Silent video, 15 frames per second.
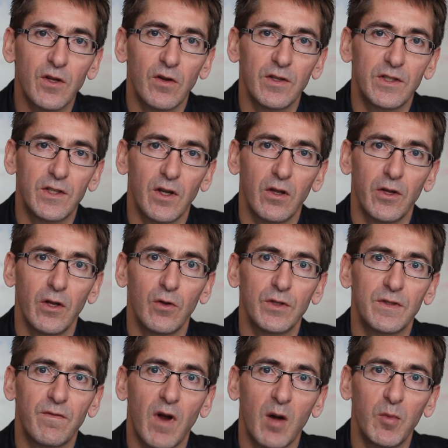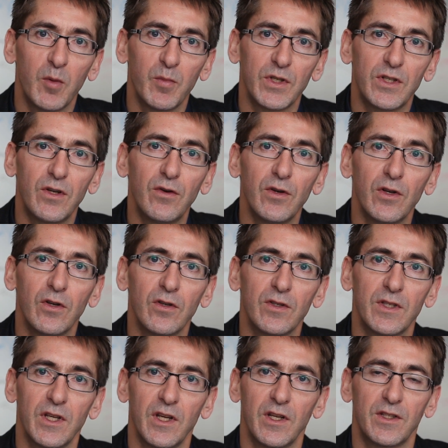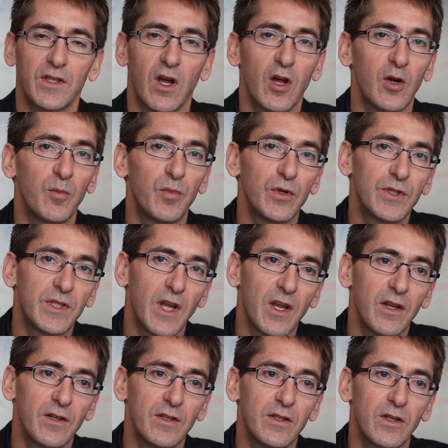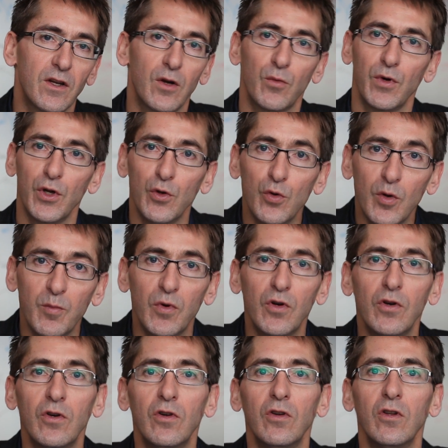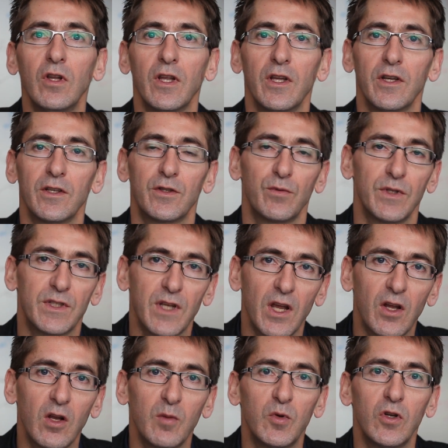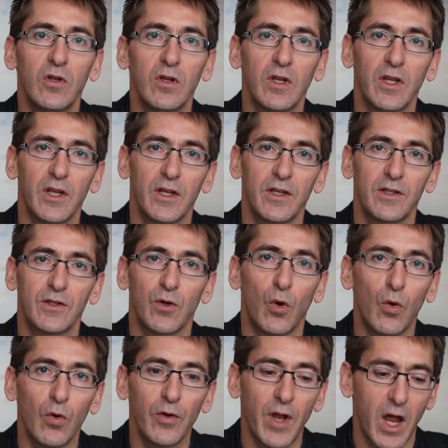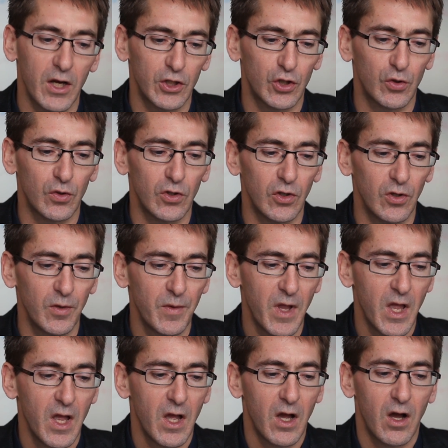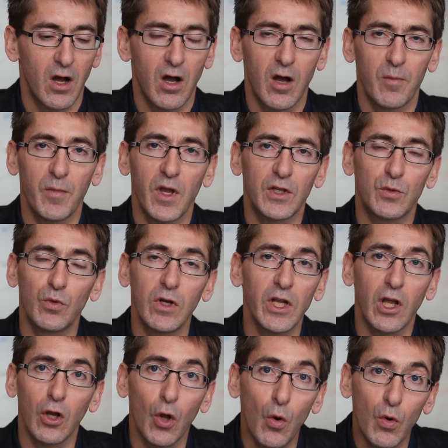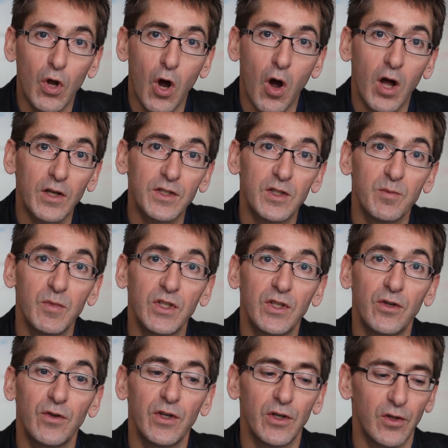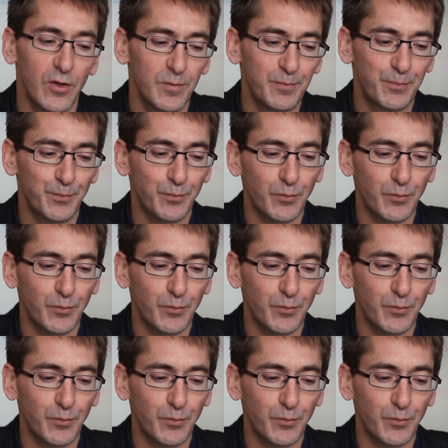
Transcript: on cellulose fiber materials, it's 100% uh, renewable, it's recyclable, it's all natural. Um, it's really a low cost material.